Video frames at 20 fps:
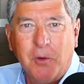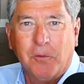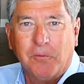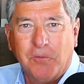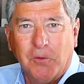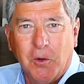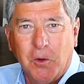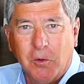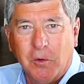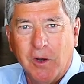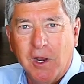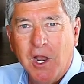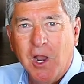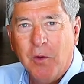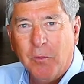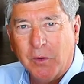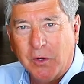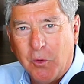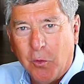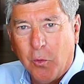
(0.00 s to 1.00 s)
microphone
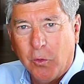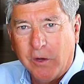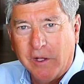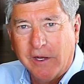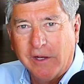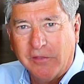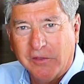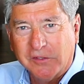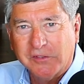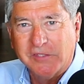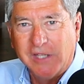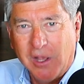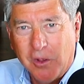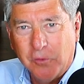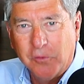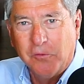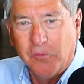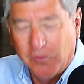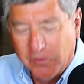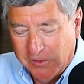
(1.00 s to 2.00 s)
recording the
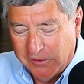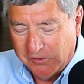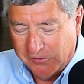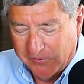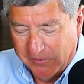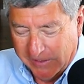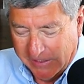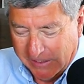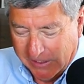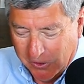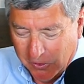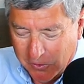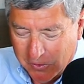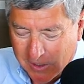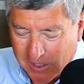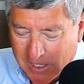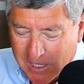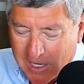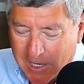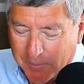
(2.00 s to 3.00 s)
sound for this
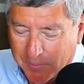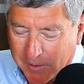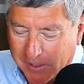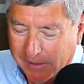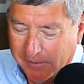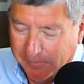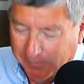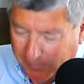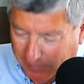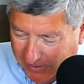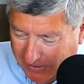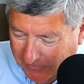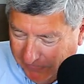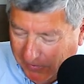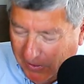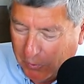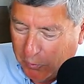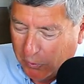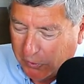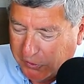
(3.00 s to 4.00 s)
video. But
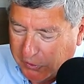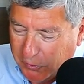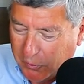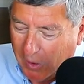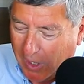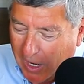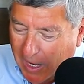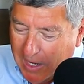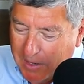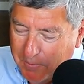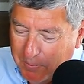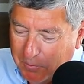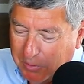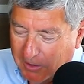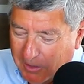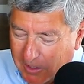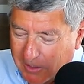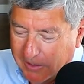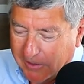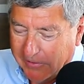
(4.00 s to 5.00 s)
if I were to
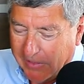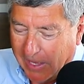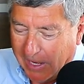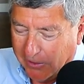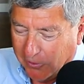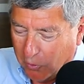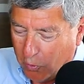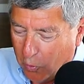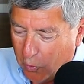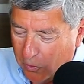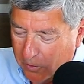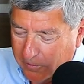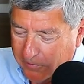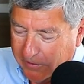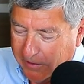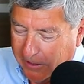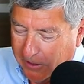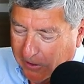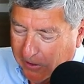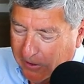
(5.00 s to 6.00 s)
unplug that cord